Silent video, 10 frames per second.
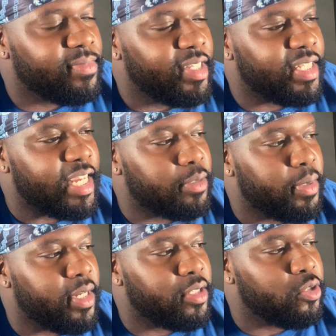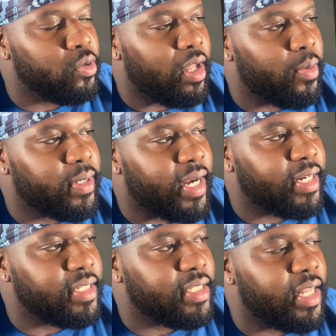Because that's big too. Like, what kind
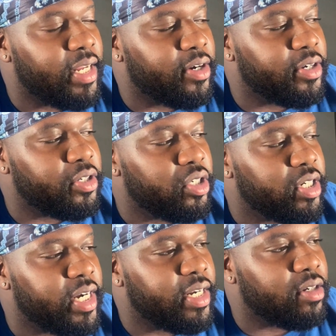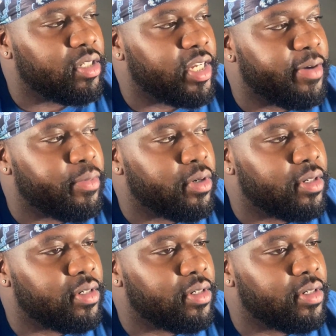of aesthetic are you creating on the camera?